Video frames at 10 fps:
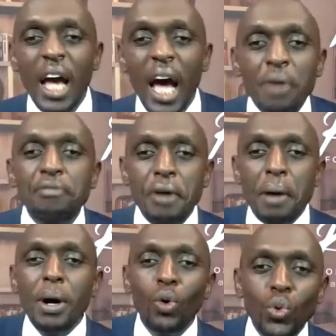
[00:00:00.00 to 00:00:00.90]
A
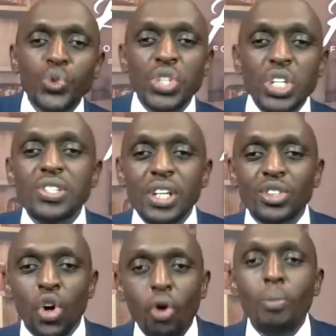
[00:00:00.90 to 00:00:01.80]
farmer who sits at
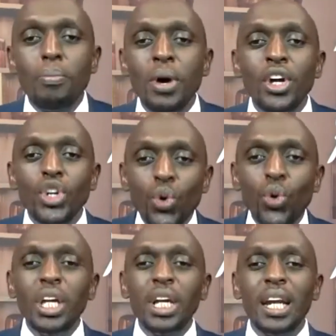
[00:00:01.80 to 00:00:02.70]
home
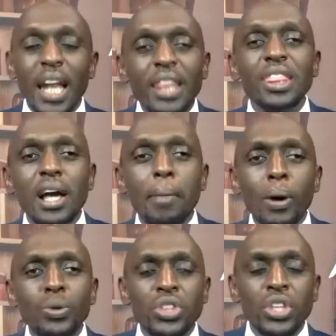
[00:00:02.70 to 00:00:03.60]
doing nothing
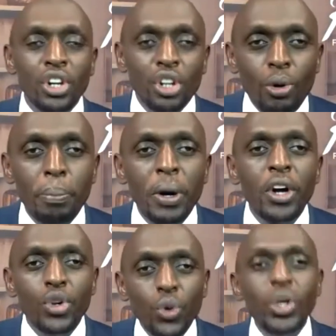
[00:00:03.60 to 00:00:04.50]
about the crop,
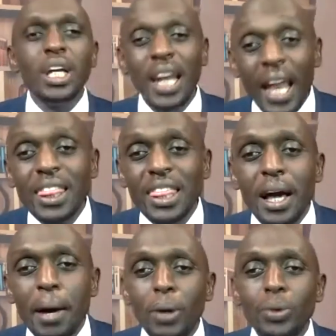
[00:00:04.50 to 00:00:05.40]
doing
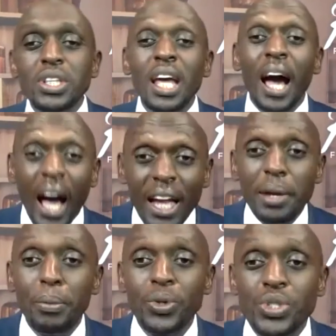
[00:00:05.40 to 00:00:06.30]
nothing about the
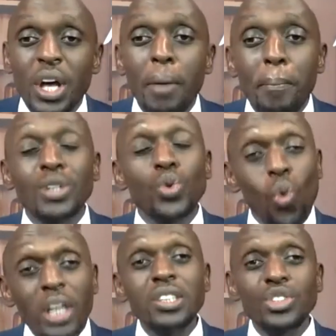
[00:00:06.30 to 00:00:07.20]
animals, but
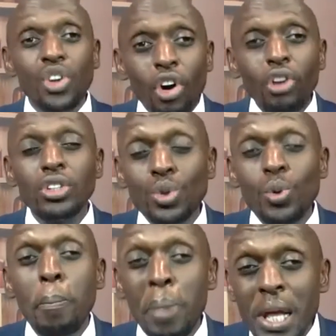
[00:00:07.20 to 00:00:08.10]
wants God to
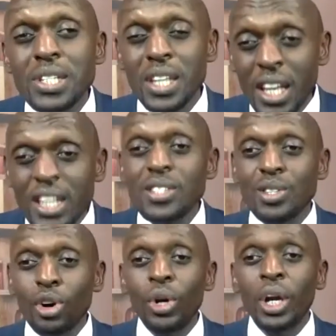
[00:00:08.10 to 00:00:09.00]
bless
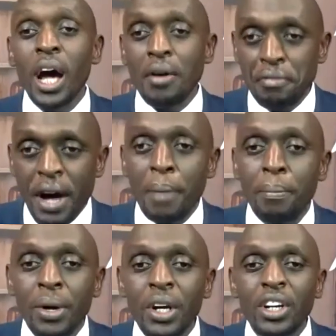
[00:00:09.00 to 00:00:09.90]
his or her
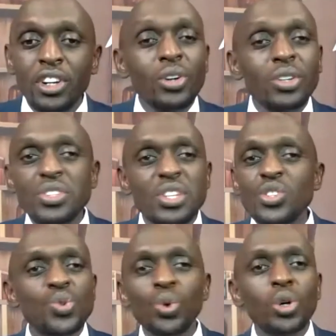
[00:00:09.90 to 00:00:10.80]
farm. God
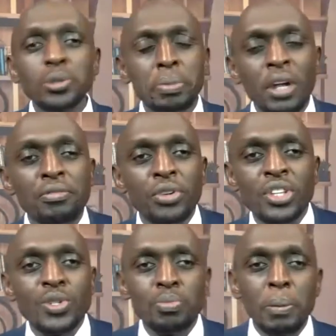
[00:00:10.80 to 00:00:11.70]
says, do not pray for
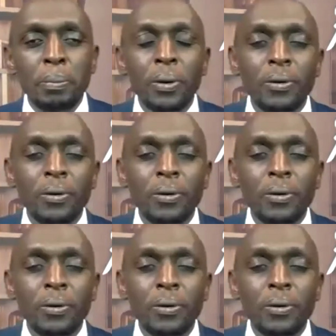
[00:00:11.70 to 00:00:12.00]
these people.